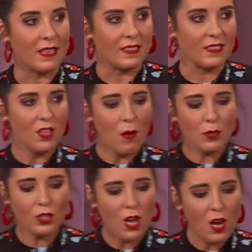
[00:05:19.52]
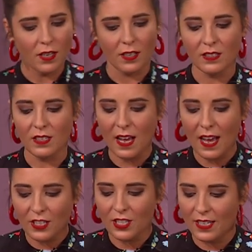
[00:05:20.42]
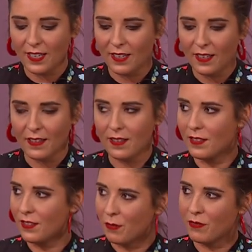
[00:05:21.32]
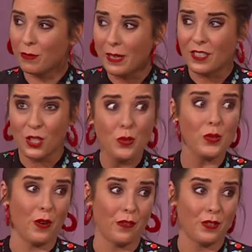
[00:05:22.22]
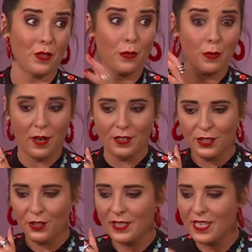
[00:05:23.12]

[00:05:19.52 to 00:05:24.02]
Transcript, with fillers: minutes. Not much longer because actually some of them get too soft. So, yes. right. so you'll